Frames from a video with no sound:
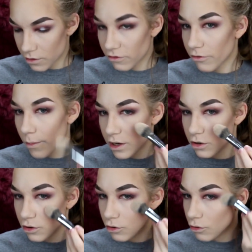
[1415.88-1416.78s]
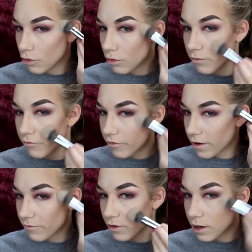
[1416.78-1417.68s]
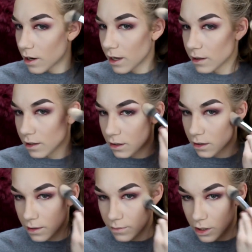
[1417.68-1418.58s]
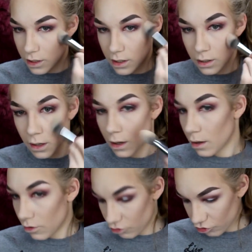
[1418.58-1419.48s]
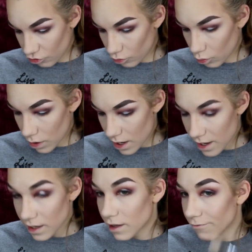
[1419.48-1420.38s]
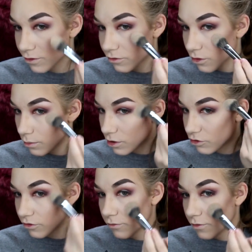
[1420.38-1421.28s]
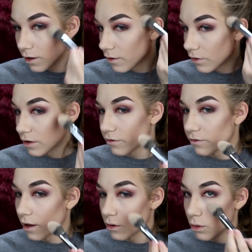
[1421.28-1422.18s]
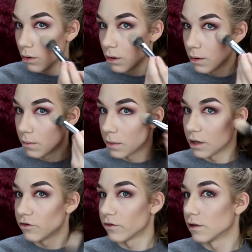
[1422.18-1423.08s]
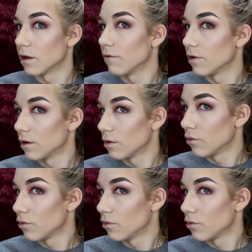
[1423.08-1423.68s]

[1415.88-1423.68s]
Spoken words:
This is my new favorite highlighter. I'm not sure why I love it so much. It's very, very subtle, but I just love it.